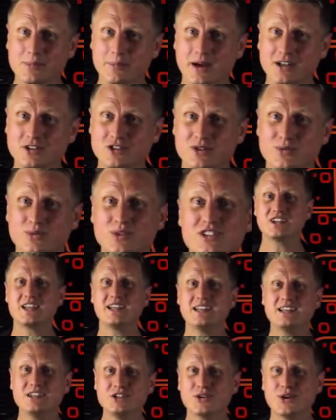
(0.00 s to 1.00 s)
the budget, which
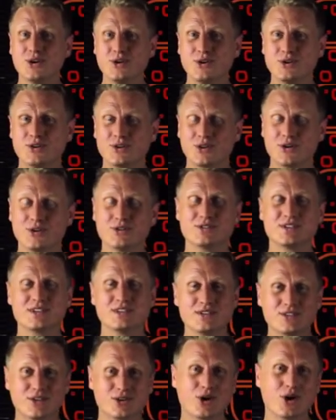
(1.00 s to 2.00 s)
in turn goes
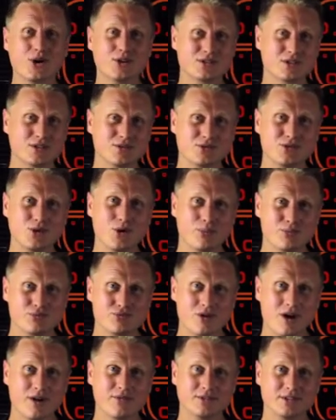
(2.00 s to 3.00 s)
into the cost of your
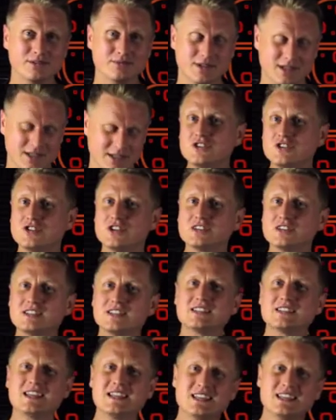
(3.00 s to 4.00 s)
profit. Just
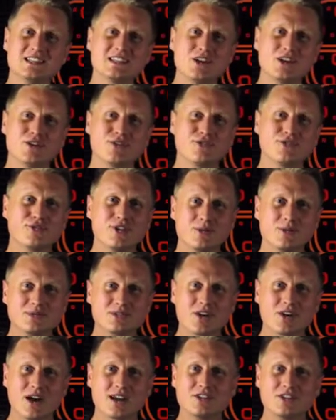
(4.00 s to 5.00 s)
as easily on the flip
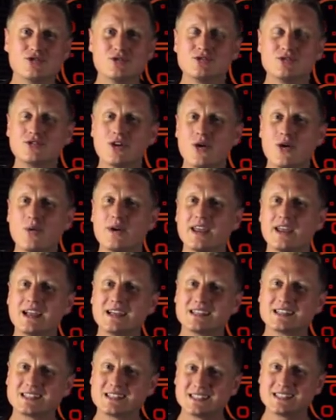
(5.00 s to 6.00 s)
side as you don't want to
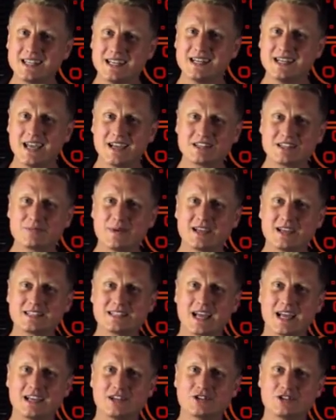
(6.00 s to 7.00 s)
exceed
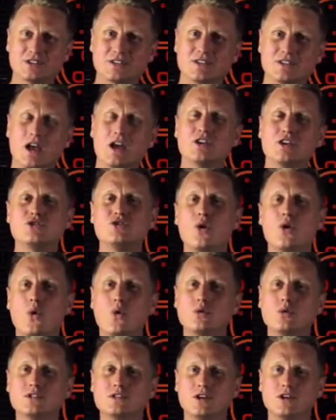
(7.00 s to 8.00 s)
expectations, you
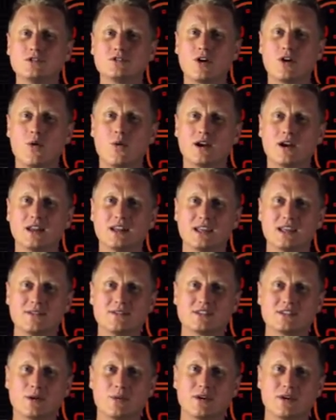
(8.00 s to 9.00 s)
also don't want to
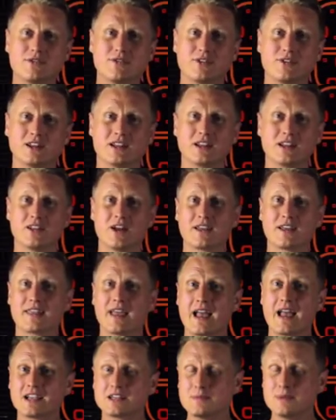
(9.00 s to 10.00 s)
leave someone feeling like
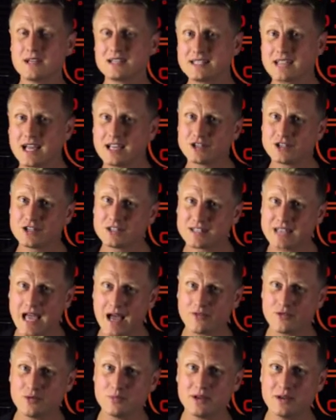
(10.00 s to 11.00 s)
their expectations
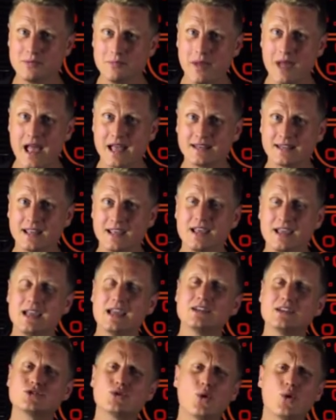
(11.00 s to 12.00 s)
haven't been met.
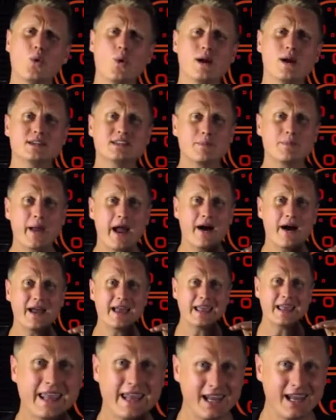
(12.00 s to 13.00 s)
It's always about
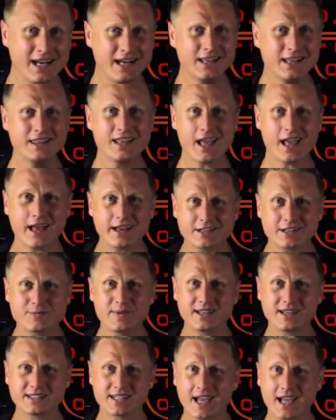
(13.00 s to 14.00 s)
hitting the
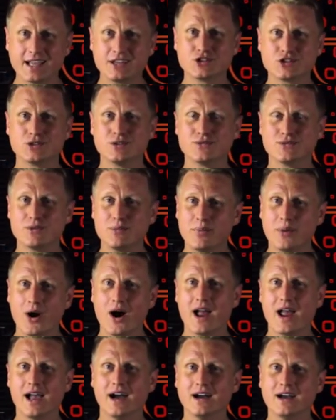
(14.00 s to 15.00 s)
expectation of the
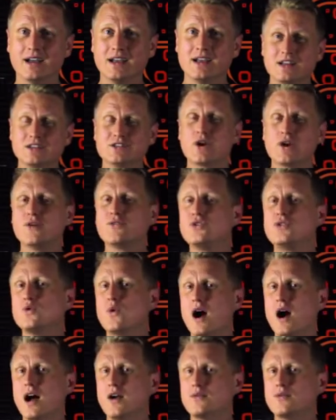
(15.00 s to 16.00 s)
buyer. So if
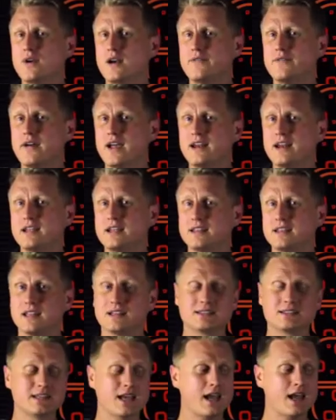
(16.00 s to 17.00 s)
you are renovating in,
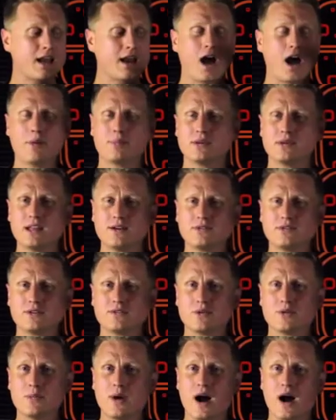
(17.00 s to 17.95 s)
let's say, an upper level of the